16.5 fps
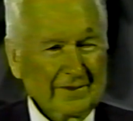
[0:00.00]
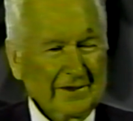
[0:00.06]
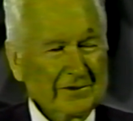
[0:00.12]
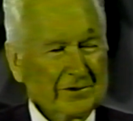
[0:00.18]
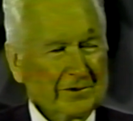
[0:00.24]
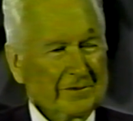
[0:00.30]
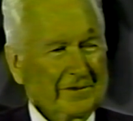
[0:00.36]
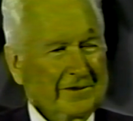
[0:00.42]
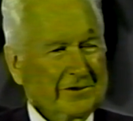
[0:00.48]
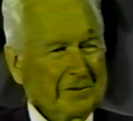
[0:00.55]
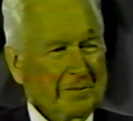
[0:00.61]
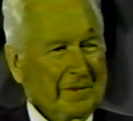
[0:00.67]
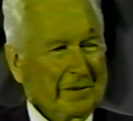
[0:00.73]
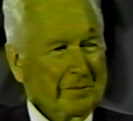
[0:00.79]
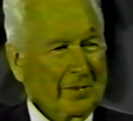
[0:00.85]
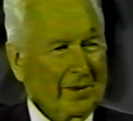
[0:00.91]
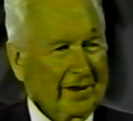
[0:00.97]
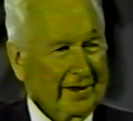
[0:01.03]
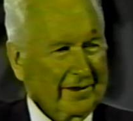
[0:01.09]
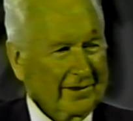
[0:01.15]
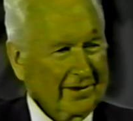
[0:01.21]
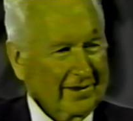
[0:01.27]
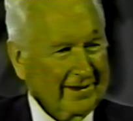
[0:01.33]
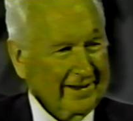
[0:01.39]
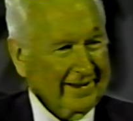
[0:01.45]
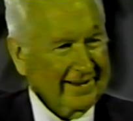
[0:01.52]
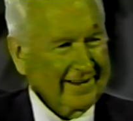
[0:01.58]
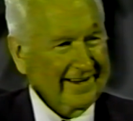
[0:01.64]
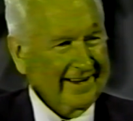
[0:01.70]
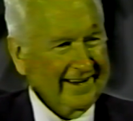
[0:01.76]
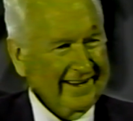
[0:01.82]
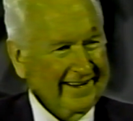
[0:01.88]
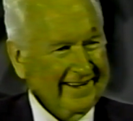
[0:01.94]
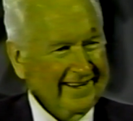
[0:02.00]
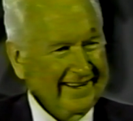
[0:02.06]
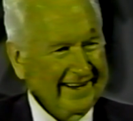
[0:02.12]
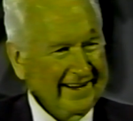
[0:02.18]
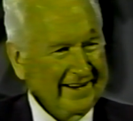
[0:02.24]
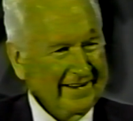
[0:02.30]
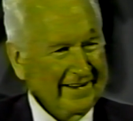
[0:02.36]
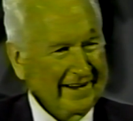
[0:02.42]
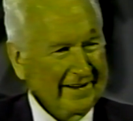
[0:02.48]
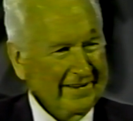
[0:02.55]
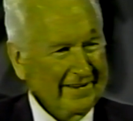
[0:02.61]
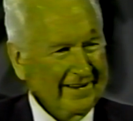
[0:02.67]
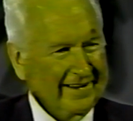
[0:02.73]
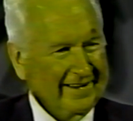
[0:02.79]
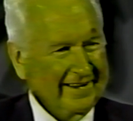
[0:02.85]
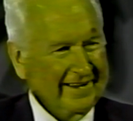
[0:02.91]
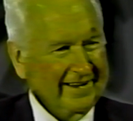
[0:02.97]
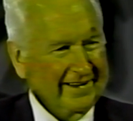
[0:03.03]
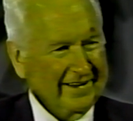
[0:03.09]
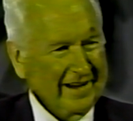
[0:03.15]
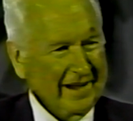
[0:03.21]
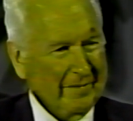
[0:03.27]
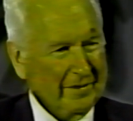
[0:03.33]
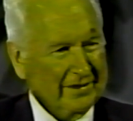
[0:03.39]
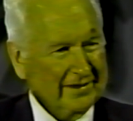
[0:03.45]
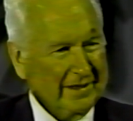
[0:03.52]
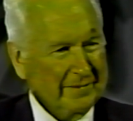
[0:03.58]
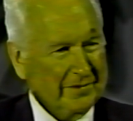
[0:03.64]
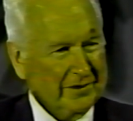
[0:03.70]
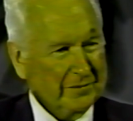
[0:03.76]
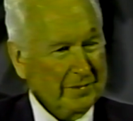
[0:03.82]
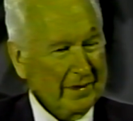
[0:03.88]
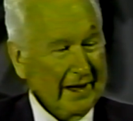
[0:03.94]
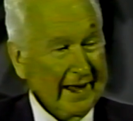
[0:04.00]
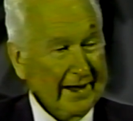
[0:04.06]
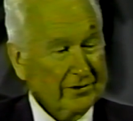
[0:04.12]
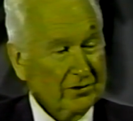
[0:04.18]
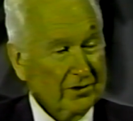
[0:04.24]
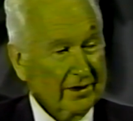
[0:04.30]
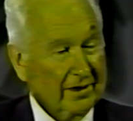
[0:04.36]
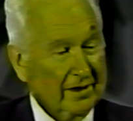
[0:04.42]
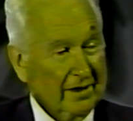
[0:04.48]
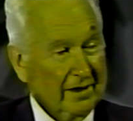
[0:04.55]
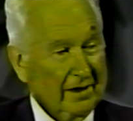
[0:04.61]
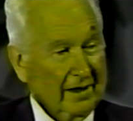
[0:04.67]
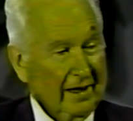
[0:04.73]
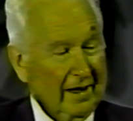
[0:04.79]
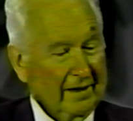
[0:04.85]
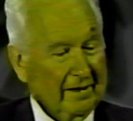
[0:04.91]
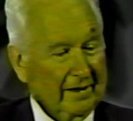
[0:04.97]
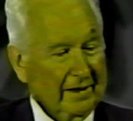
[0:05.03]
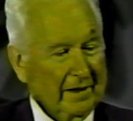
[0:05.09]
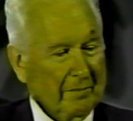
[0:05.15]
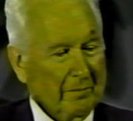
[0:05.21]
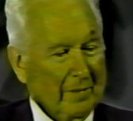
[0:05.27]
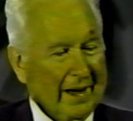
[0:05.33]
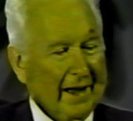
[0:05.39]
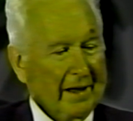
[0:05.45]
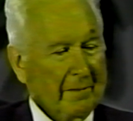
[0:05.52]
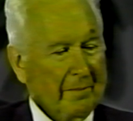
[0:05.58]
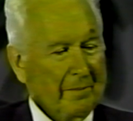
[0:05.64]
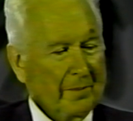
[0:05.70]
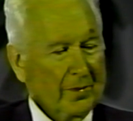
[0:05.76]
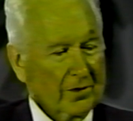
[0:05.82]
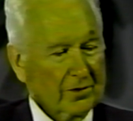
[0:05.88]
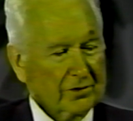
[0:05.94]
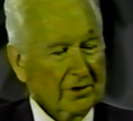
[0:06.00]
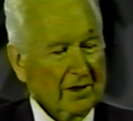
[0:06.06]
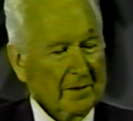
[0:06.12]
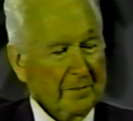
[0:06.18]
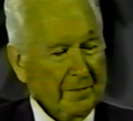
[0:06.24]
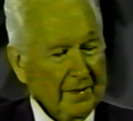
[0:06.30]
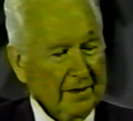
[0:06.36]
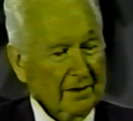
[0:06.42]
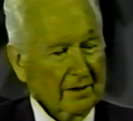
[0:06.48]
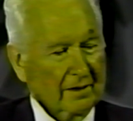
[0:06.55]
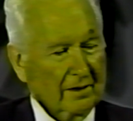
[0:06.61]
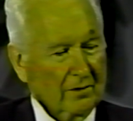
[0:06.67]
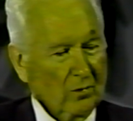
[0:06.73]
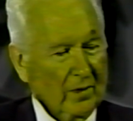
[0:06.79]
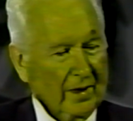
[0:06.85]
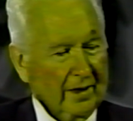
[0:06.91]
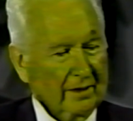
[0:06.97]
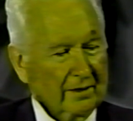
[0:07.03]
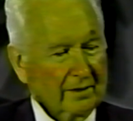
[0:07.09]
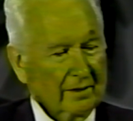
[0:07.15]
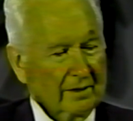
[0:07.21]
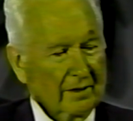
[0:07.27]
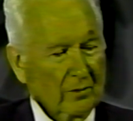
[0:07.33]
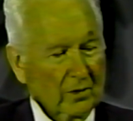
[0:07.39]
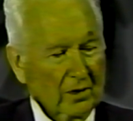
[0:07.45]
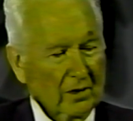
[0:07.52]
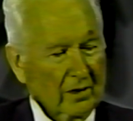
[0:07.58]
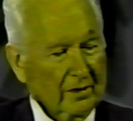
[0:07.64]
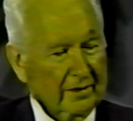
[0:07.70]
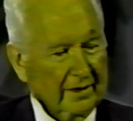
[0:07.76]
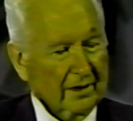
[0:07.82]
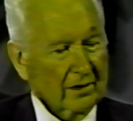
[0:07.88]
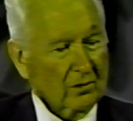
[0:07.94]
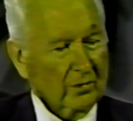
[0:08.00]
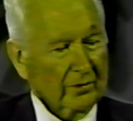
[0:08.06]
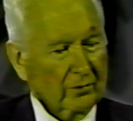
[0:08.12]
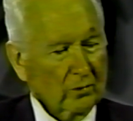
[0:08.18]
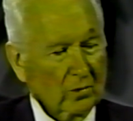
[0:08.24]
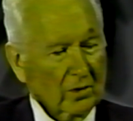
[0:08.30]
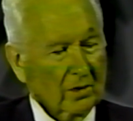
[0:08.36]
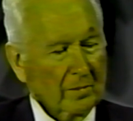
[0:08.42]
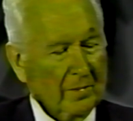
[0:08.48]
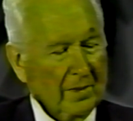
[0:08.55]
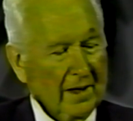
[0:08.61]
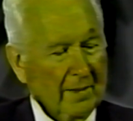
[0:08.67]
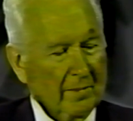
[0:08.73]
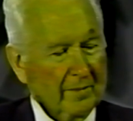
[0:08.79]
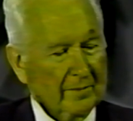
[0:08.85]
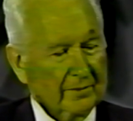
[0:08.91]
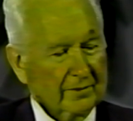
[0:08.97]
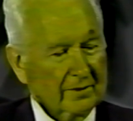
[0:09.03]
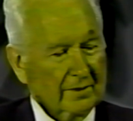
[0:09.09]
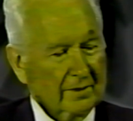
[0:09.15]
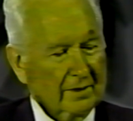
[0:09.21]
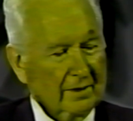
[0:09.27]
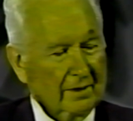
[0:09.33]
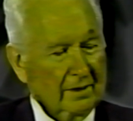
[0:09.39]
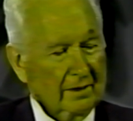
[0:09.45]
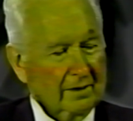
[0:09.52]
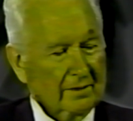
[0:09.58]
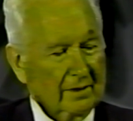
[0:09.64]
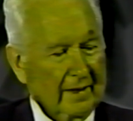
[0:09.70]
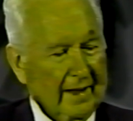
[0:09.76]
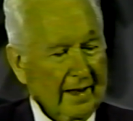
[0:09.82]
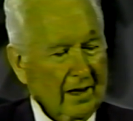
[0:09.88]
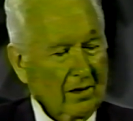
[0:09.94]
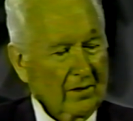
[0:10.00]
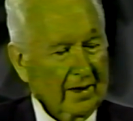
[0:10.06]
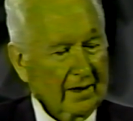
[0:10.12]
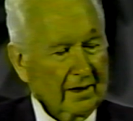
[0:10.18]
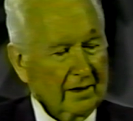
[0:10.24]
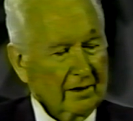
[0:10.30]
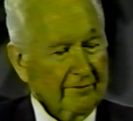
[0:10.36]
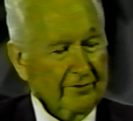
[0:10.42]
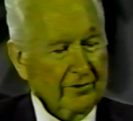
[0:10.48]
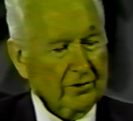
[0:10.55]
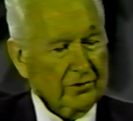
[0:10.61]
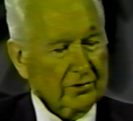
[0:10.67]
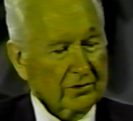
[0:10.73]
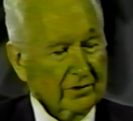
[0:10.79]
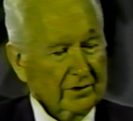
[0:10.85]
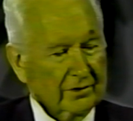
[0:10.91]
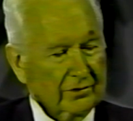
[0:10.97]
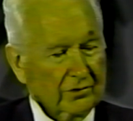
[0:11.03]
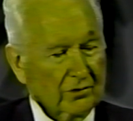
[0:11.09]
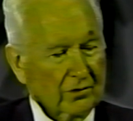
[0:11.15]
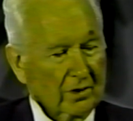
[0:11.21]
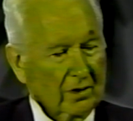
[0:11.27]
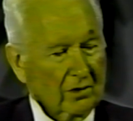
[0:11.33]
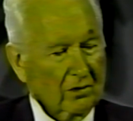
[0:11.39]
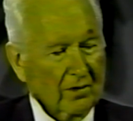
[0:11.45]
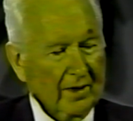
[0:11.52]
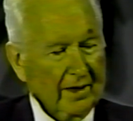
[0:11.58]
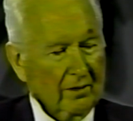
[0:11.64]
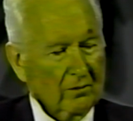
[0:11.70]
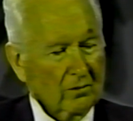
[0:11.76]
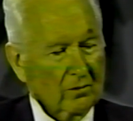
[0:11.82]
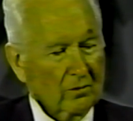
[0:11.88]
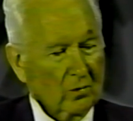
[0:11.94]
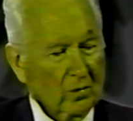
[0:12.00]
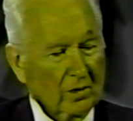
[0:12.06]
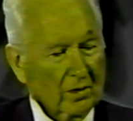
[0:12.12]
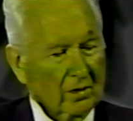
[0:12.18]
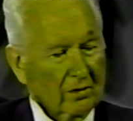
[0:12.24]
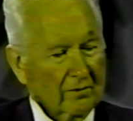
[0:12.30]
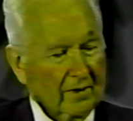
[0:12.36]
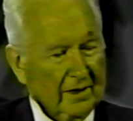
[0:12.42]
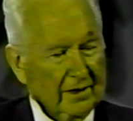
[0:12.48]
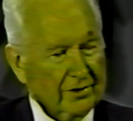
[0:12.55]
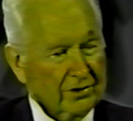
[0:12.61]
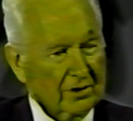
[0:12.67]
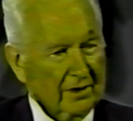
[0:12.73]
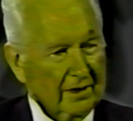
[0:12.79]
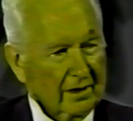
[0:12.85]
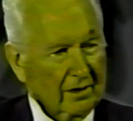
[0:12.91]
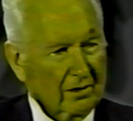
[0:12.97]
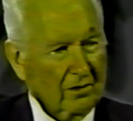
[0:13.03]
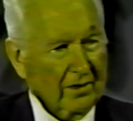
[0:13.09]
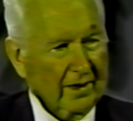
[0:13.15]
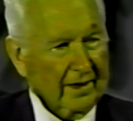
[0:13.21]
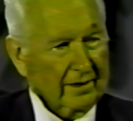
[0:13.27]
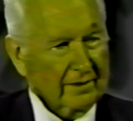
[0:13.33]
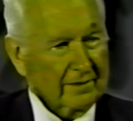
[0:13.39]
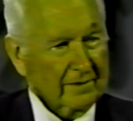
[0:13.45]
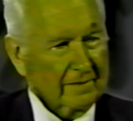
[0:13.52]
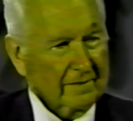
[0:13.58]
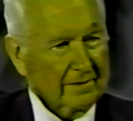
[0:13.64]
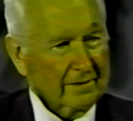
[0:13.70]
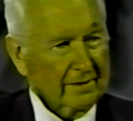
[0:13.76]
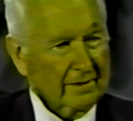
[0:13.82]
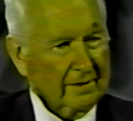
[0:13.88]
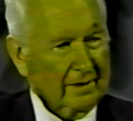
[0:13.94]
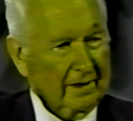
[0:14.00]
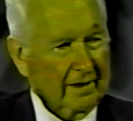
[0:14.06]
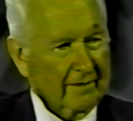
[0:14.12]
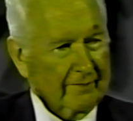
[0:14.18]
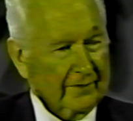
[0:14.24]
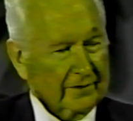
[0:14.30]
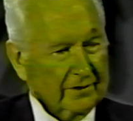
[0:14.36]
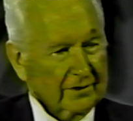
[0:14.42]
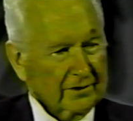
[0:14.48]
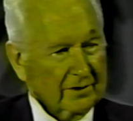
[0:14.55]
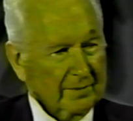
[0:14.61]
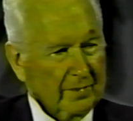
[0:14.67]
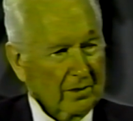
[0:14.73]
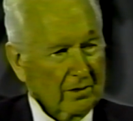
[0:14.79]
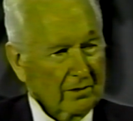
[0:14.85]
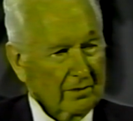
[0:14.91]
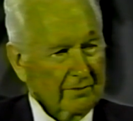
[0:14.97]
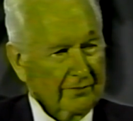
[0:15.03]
these are big political and economic subjects, but actually, in my personal opinion, the way that we're going to deal with world problems now and in the future is through a great world religion and a great emphasis upon